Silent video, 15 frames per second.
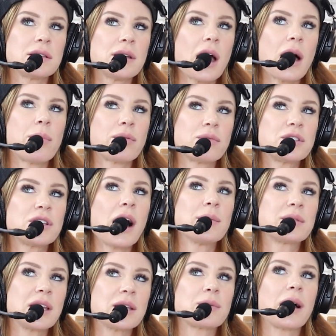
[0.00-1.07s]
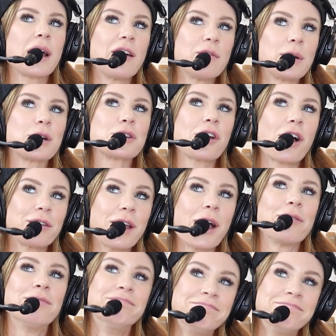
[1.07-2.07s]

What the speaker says: Yep, Tom's kids probably have a better shot, yeah.